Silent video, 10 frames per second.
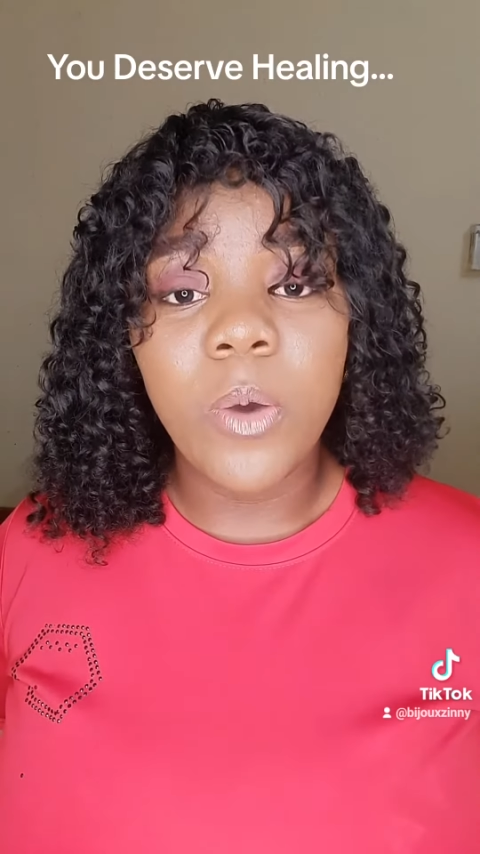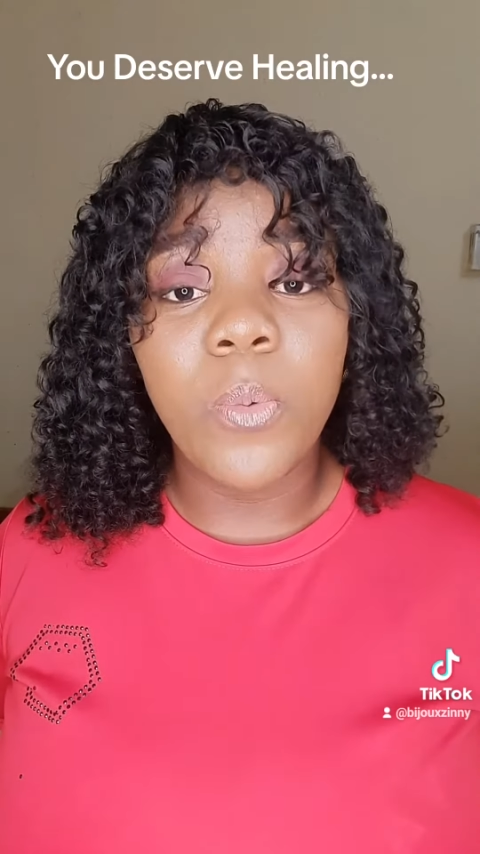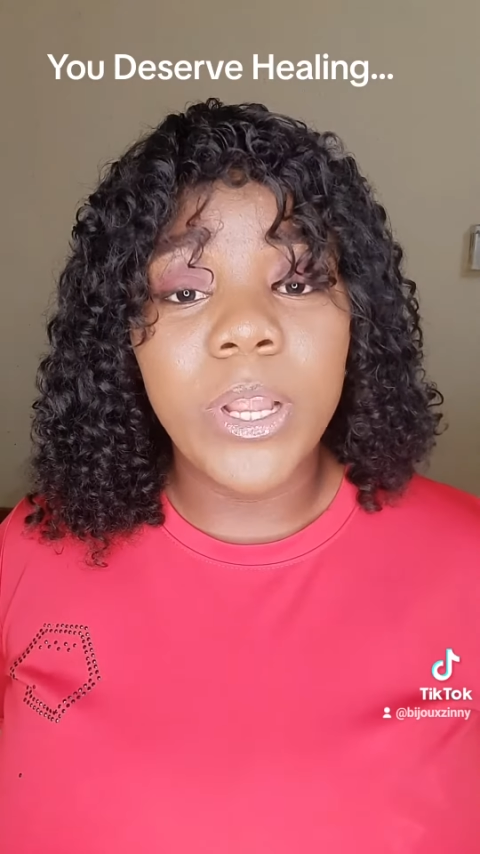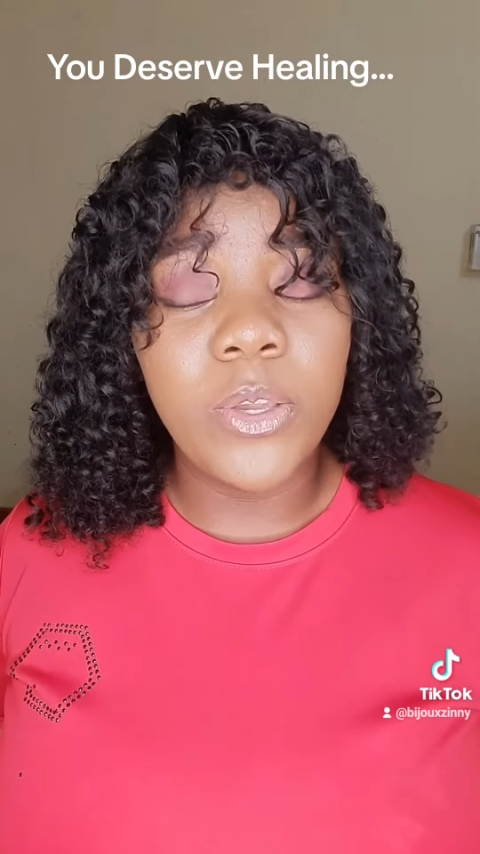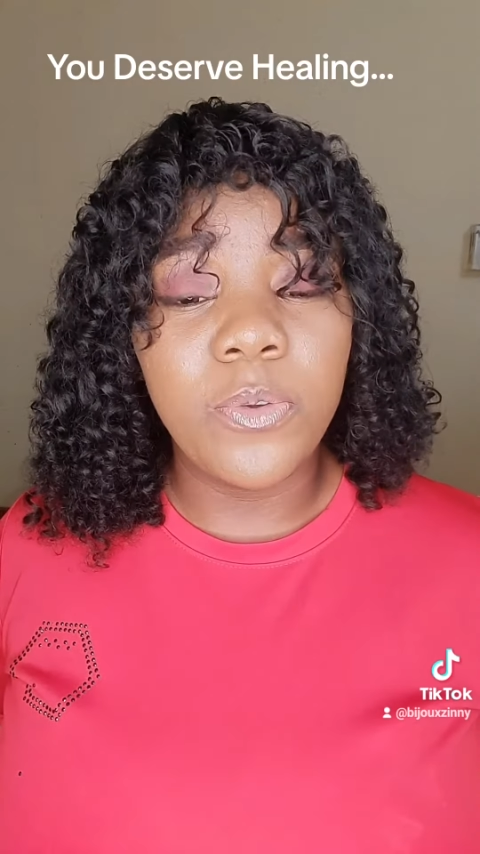
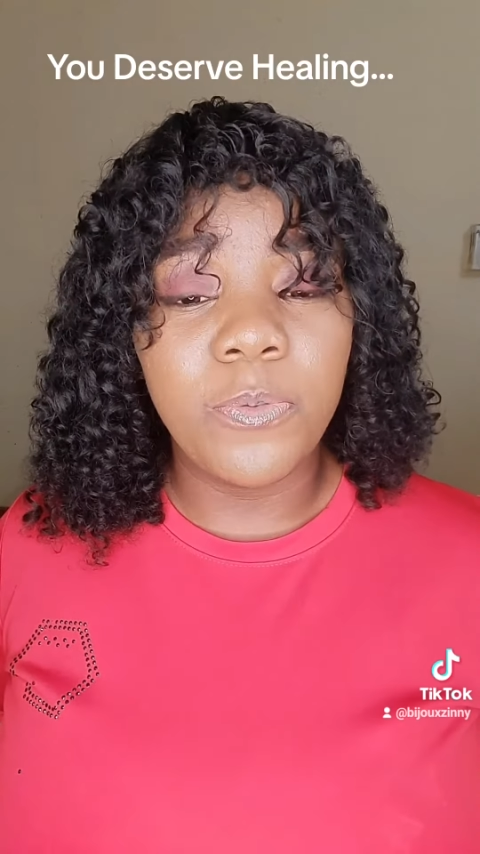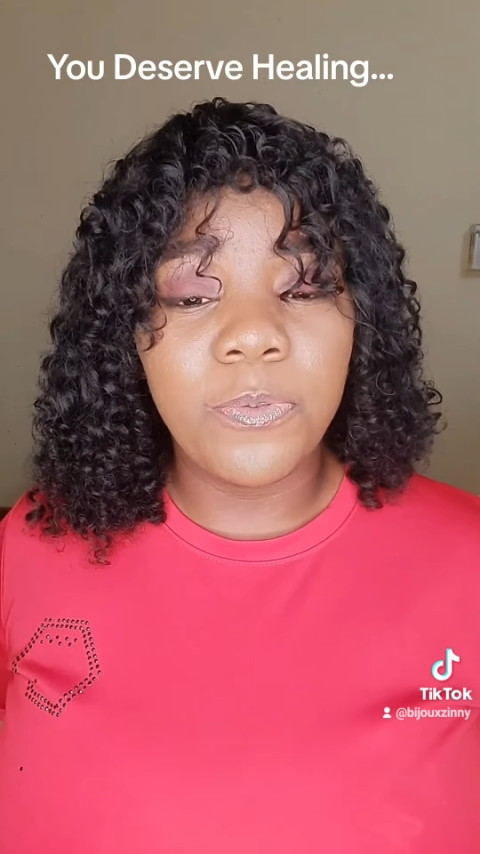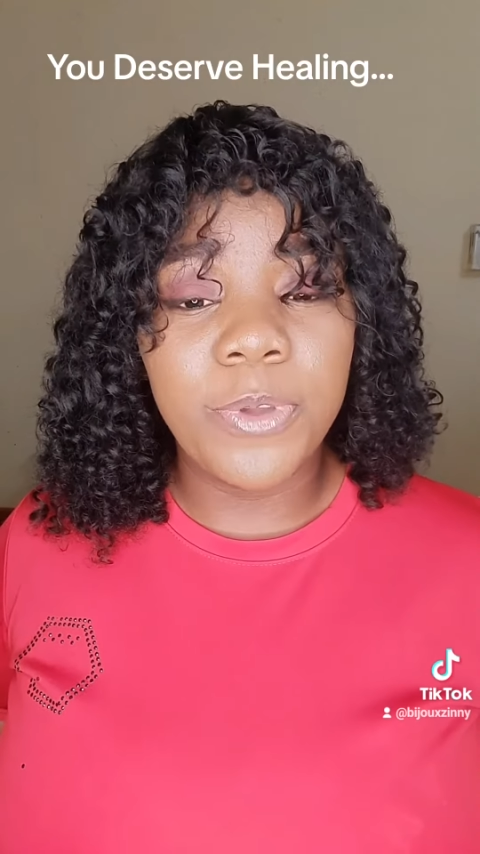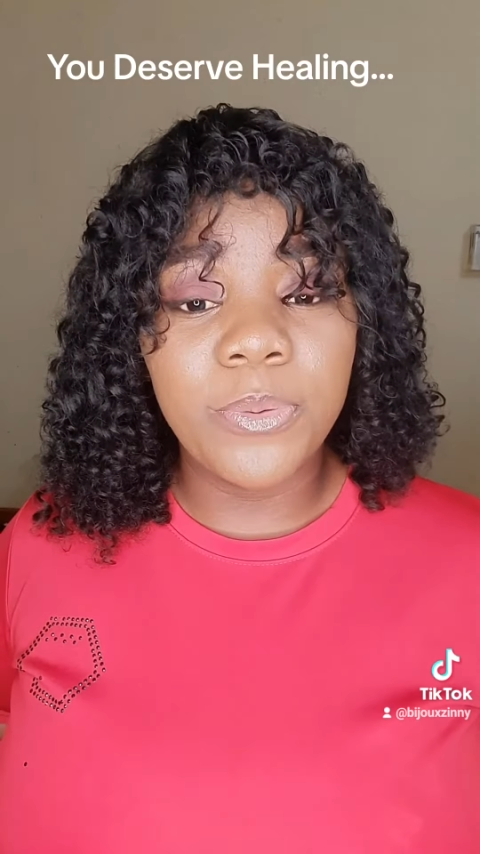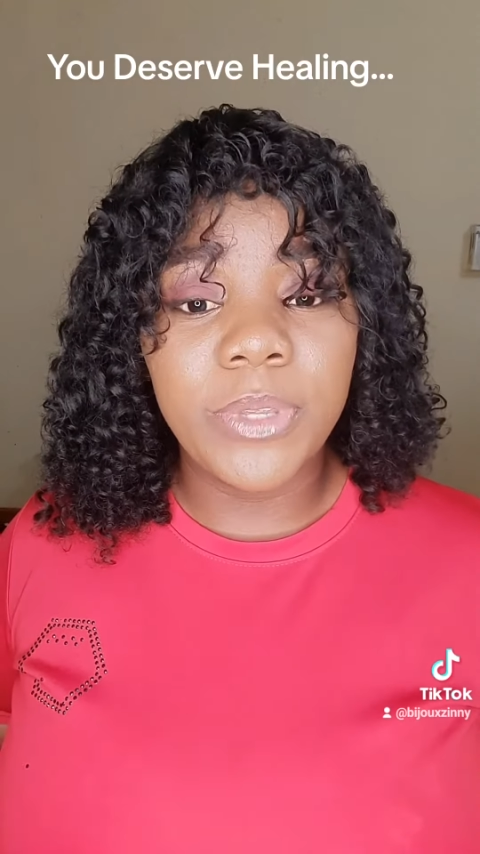when you
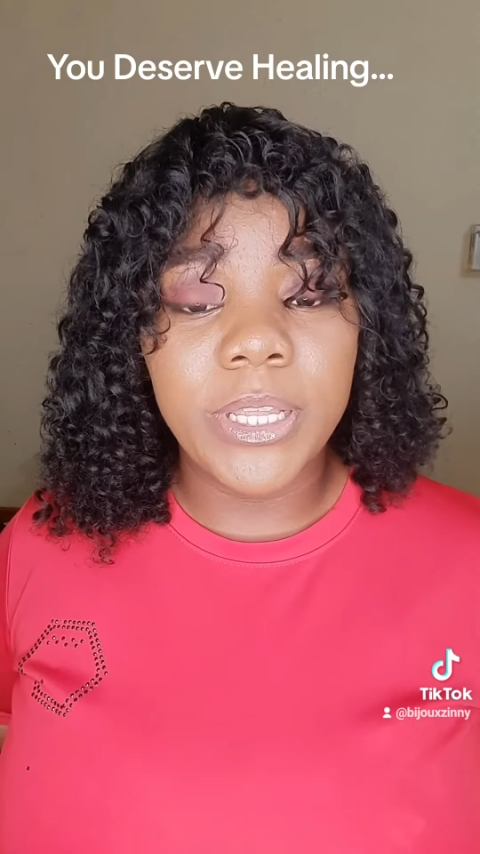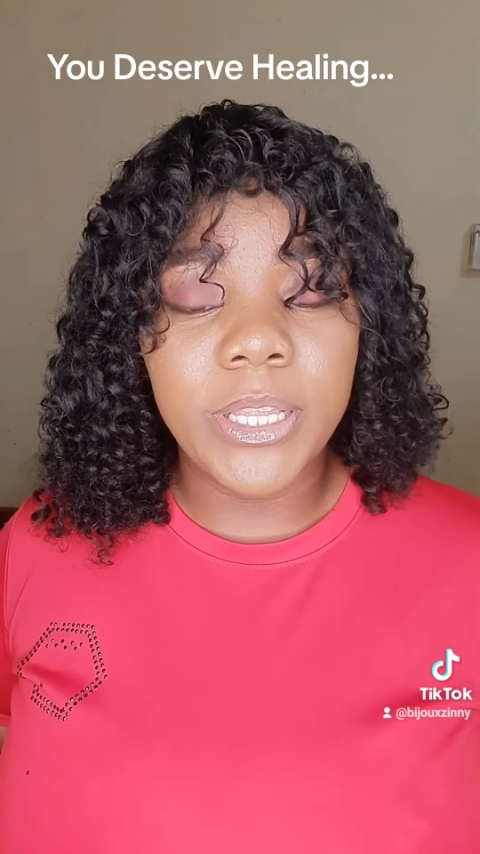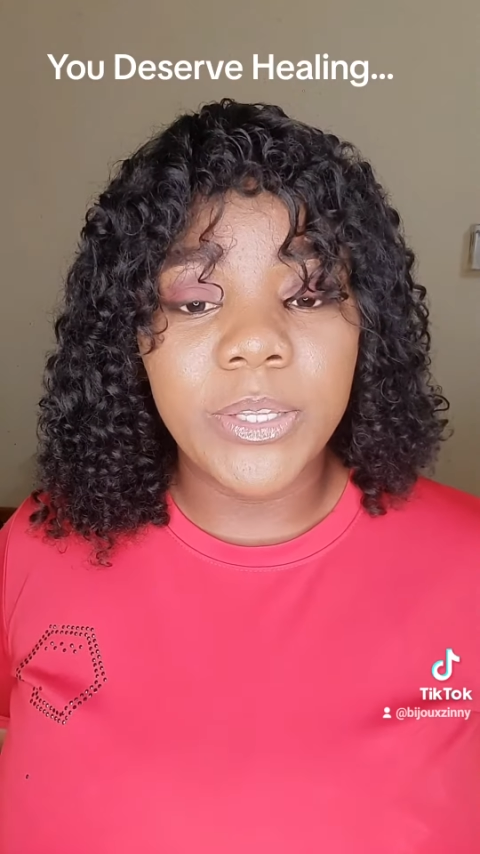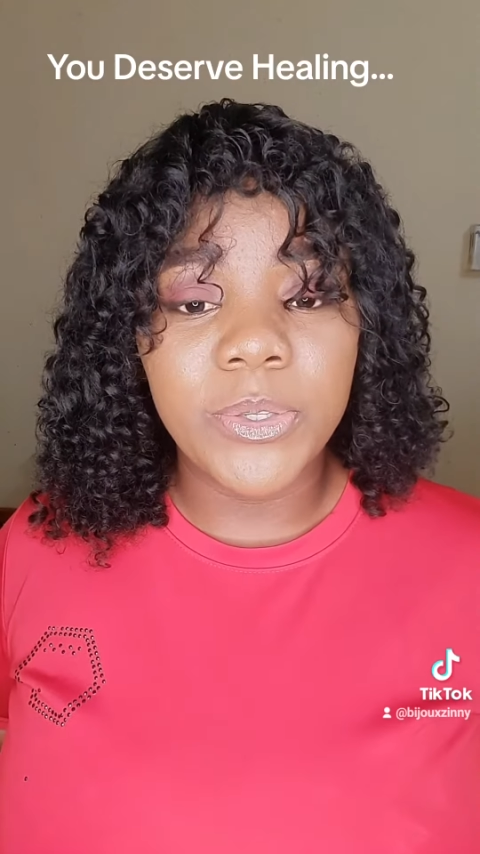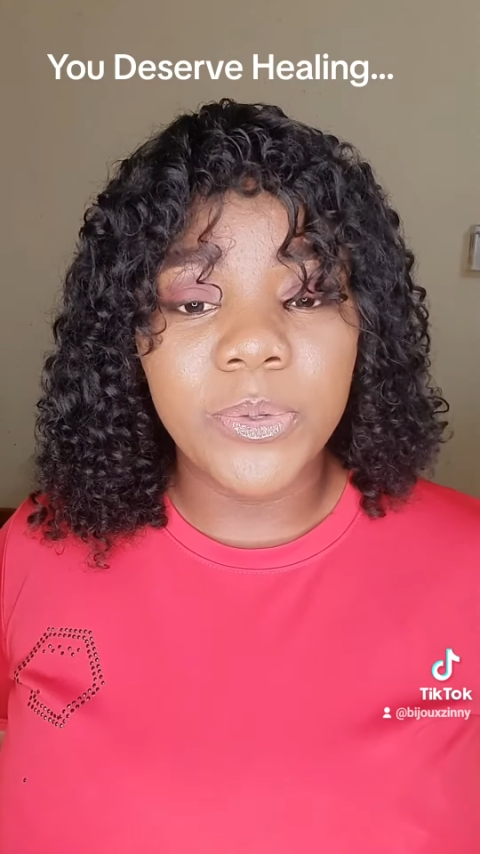feel the
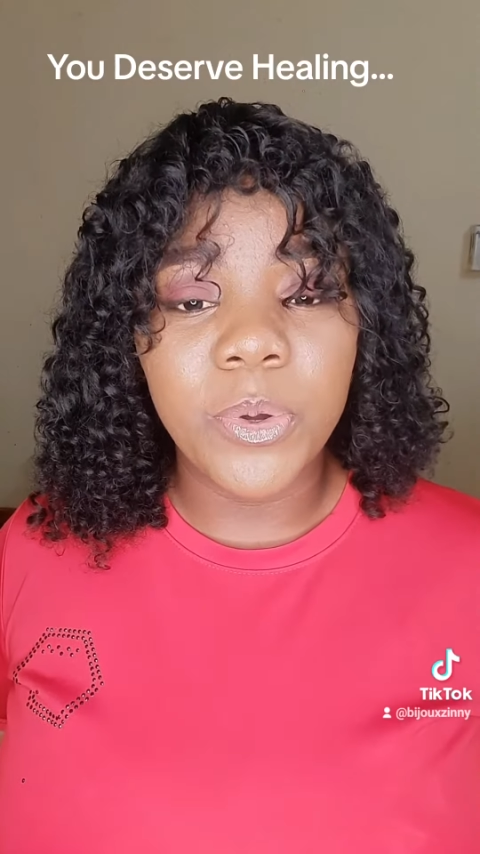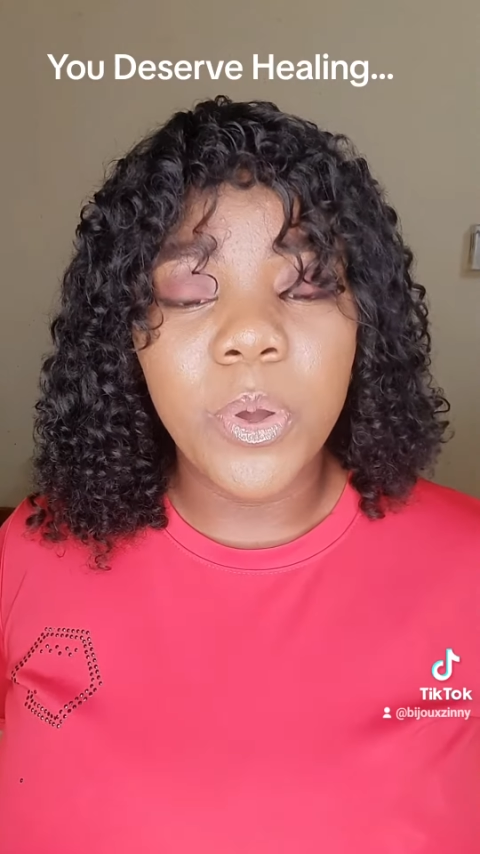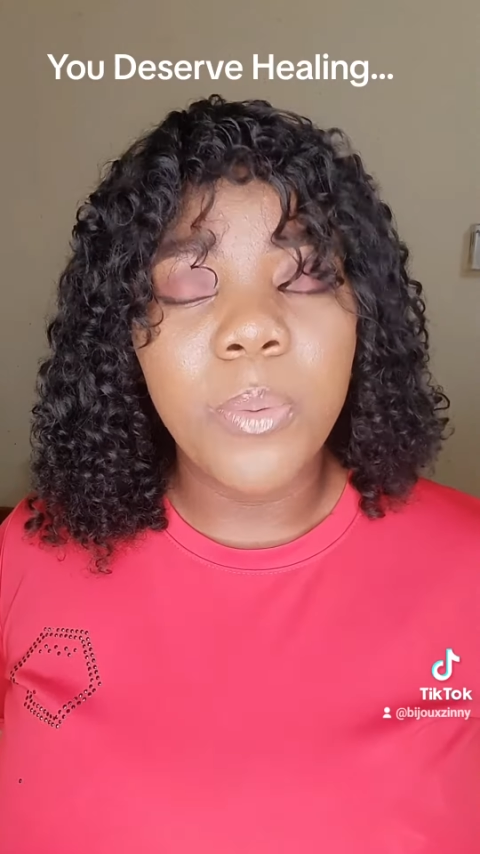need to,